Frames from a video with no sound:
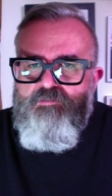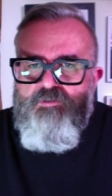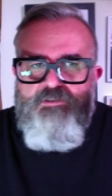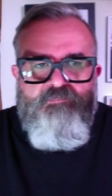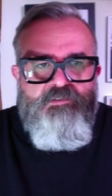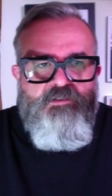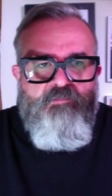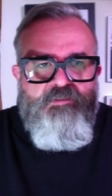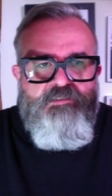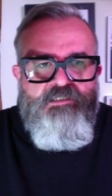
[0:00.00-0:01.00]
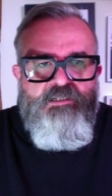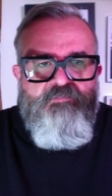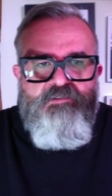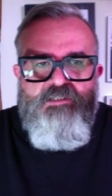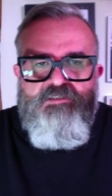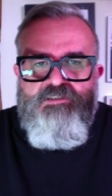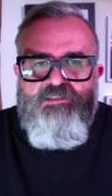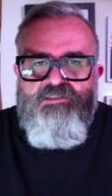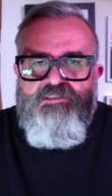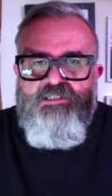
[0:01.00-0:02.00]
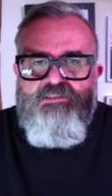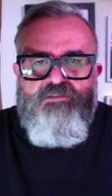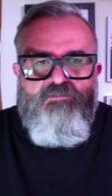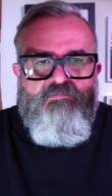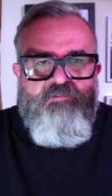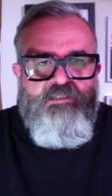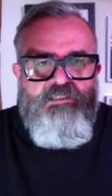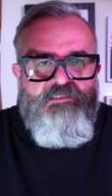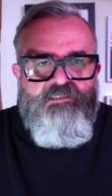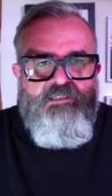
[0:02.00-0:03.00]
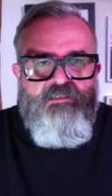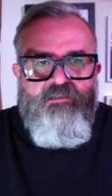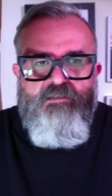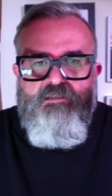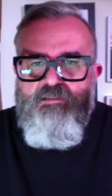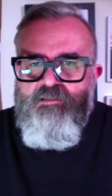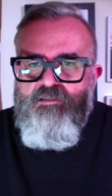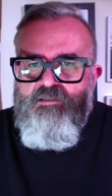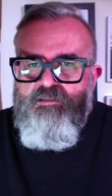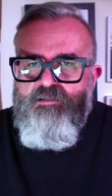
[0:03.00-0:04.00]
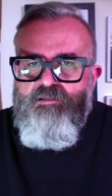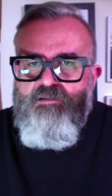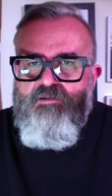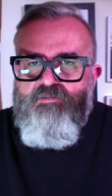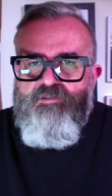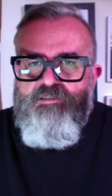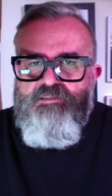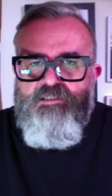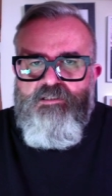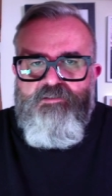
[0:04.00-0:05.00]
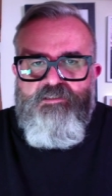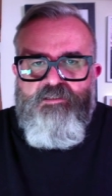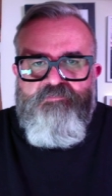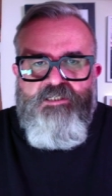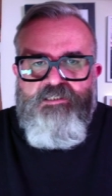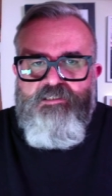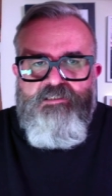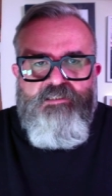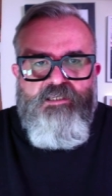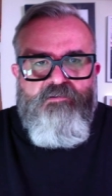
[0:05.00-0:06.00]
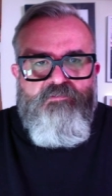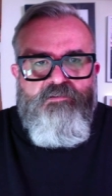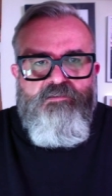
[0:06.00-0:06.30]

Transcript: much of your time, but they did have a success story listing on this thing. I think they've taken it down.